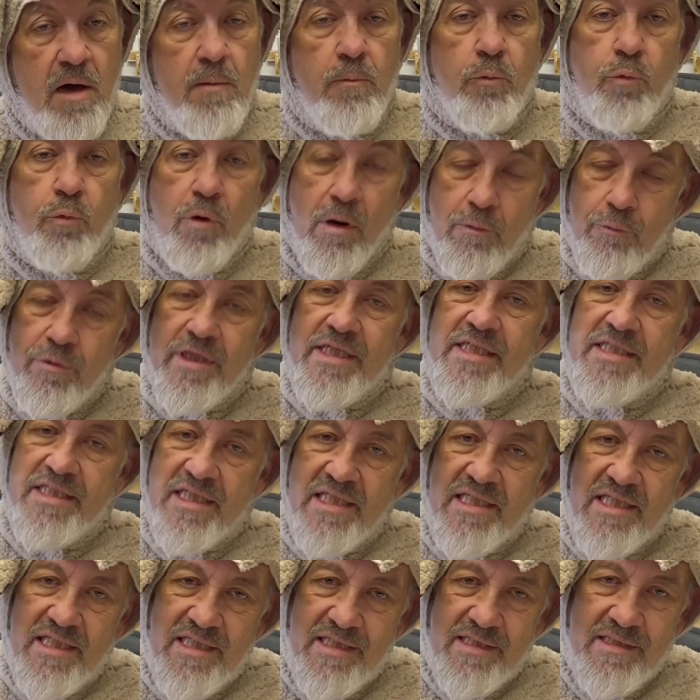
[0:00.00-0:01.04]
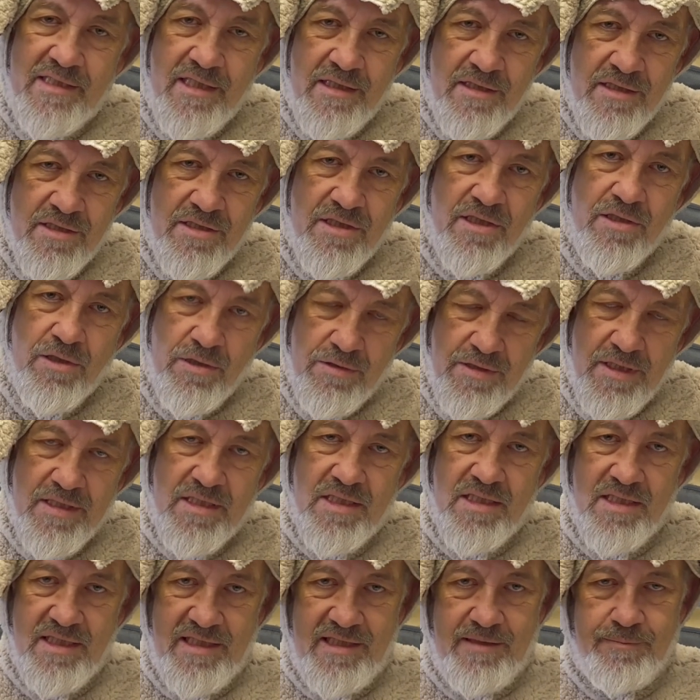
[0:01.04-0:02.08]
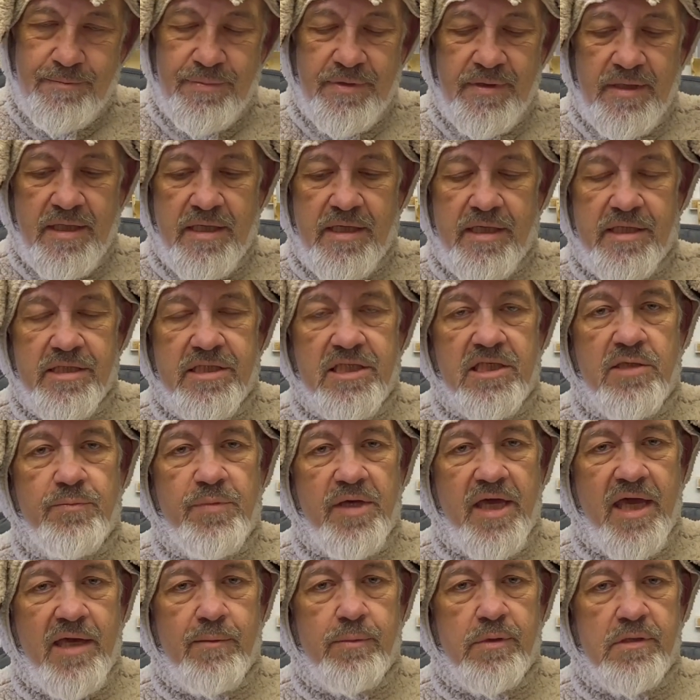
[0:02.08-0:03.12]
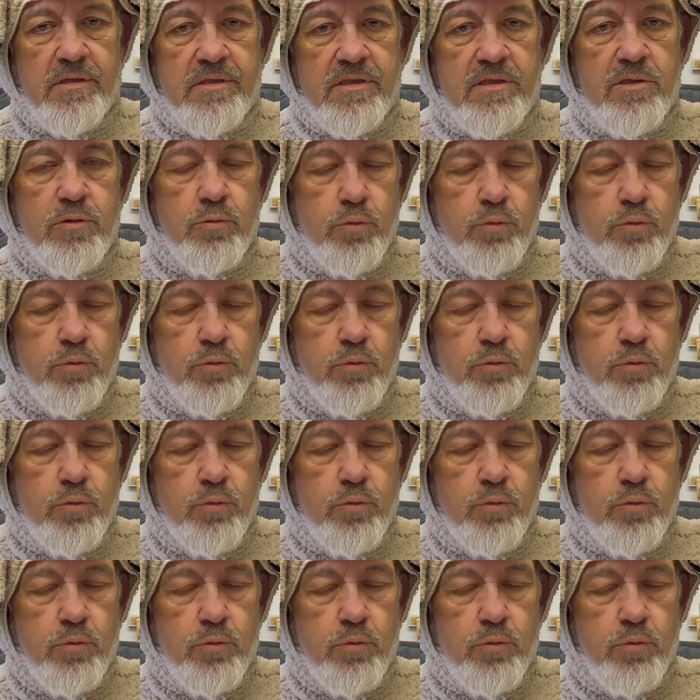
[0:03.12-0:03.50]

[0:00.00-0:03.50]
What we need to go to sleep is to be able to